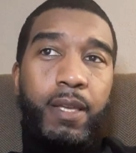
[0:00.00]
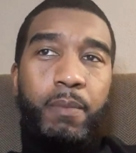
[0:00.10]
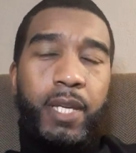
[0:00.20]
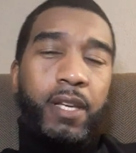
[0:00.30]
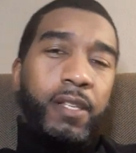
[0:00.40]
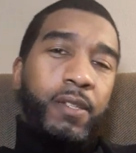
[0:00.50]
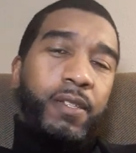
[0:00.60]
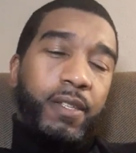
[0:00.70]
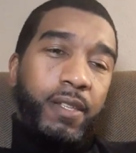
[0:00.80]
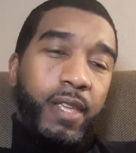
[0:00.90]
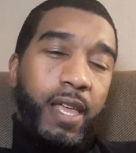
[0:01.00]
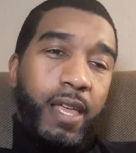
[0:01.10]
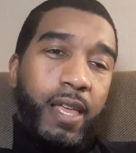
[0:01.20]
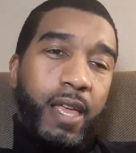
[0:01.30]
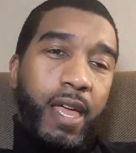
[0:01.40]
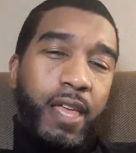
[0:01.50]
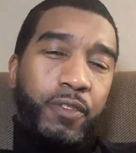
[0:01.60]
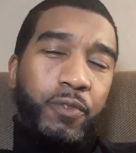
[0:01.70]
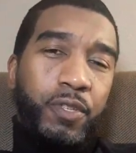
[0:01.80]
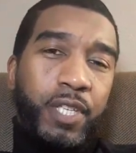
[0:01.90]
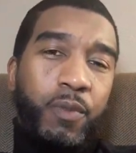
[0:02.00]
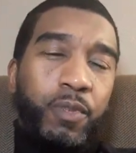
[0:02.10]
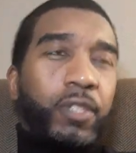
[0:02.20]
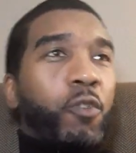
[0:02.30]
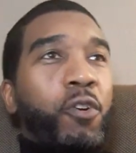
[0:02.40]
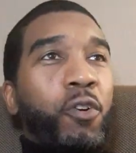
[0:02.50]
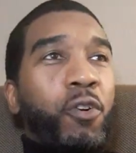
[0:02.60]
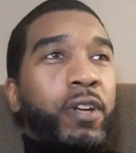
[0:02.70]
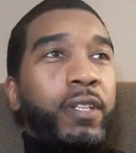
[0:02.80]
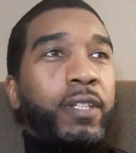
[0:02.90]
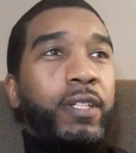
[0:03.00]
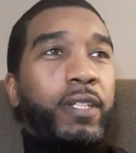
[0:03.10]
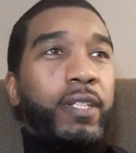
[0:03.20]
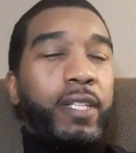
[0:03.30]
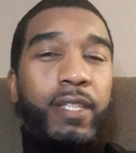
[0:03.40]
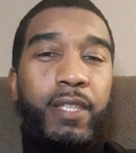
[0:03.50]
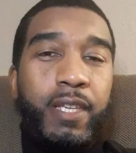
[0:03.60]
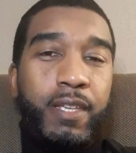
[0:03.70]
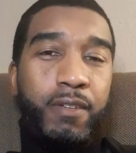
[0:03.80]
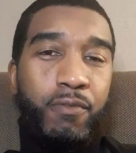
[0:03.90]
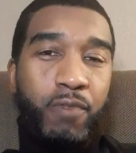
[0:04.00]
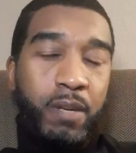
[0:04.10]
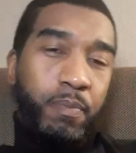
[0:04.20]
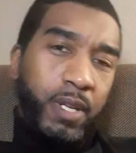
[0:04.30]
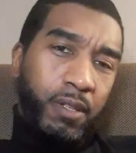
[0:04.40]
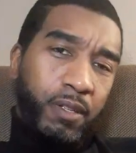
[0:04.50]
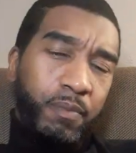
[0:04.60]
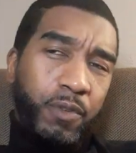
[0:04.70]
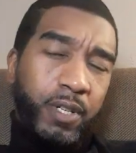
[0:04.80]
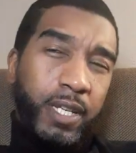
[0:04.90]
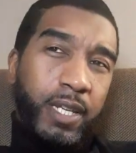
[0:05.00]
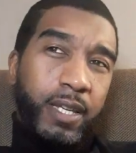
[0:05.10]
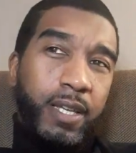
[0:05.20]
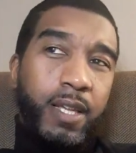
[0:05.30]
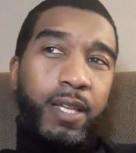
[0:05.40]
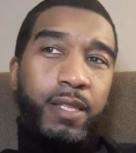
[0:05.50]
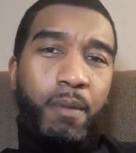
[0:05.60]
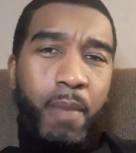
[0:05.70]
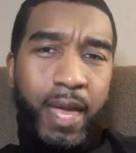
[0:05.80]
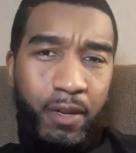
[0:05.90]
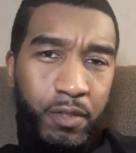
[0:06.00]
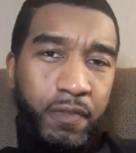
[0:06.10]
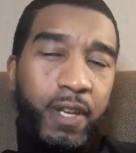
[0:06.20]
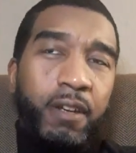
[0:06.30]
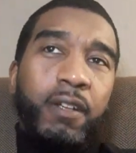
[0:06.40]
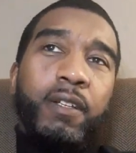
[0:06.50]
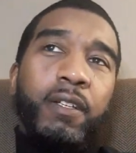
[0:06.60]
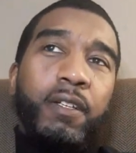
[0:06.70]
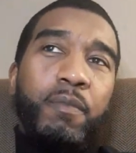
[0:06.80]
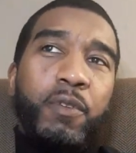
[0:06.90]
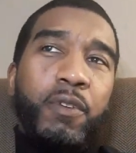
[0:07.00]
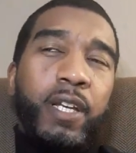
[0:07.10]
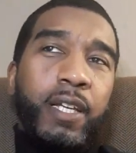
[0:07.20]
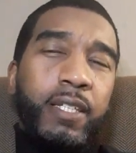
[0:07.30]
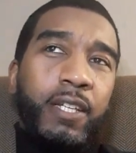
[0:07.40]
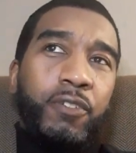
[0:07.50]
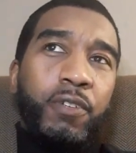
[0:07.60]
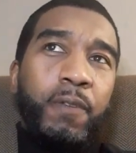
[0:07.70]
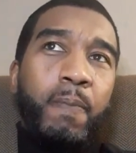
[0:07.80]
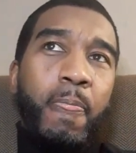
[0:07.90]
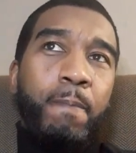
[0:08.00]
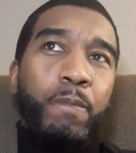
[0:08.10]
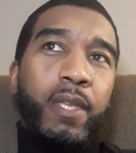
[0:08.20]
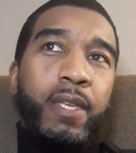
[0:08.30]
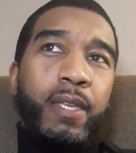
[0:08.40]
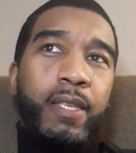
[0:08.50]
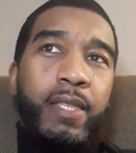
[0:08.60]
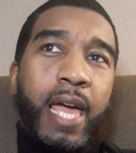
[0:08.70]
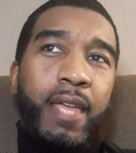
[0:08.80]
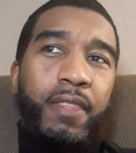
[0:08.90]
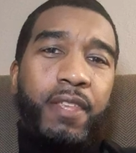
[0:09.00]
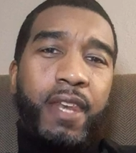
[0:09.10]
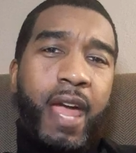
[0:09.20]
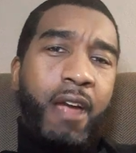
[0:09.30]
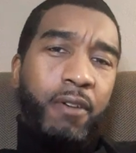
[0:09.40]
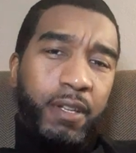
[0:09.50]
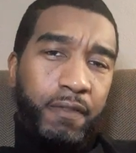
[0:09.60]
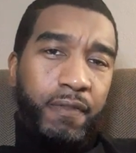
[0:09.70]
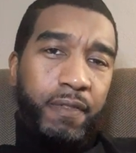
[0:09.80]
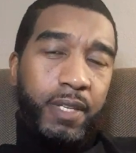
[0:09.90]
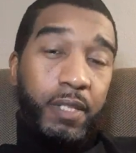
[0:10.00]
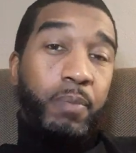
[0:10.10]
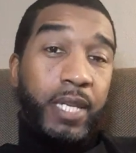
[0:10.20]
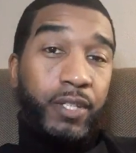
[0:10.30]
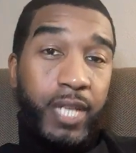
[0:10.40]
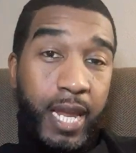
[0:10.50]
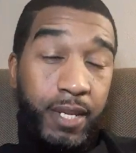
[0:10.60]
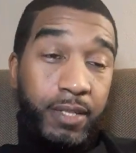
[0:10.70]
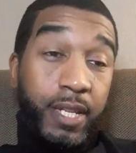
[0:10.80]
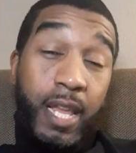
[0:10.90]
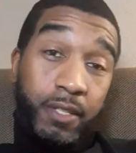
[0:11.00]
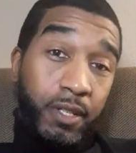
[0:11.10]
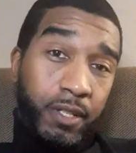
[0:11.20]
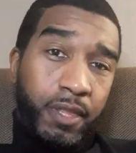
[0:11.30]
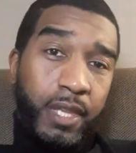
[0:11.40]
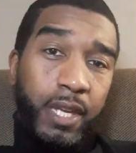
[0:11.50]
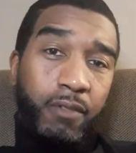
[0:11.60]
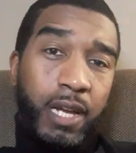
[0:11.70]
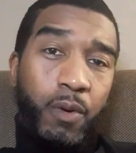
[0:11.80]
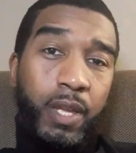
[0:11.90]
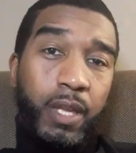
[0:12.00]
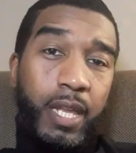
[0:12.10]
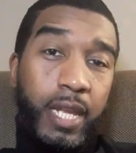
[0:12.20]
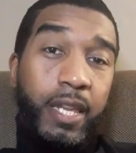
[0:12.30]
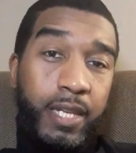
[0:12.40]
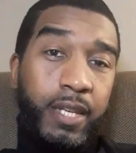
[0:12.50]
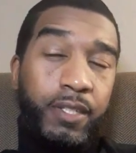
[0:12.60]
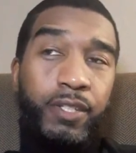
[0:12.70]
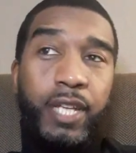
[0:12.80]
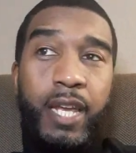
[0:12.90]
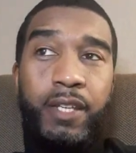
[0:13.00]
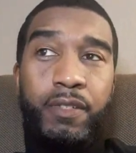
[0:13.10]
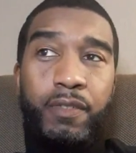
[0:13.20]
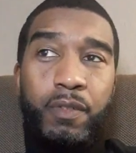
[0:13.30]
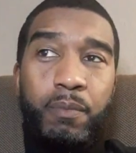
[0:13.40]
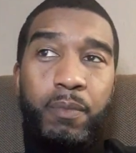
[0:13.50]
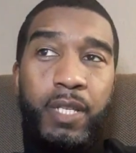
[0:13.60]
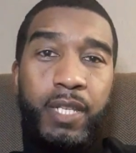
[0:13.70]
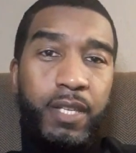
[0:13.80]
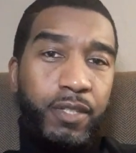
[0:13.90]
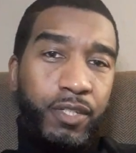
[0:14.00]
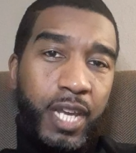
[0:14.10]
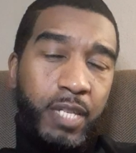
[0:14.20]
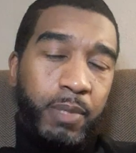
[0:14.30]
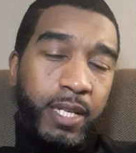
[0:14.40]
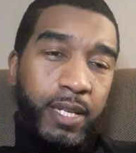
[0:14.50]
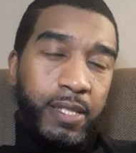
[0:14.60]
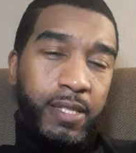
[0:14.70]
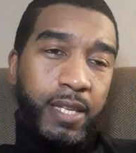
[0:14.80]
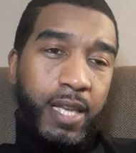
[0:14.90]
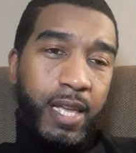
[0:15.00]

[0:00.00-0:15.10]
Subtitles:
Because as you see what's going on in the red pill community, the manosphere community, etc., is that the narrative is being changed, and that's a good thing, right? And it needs to change. It needs to change because,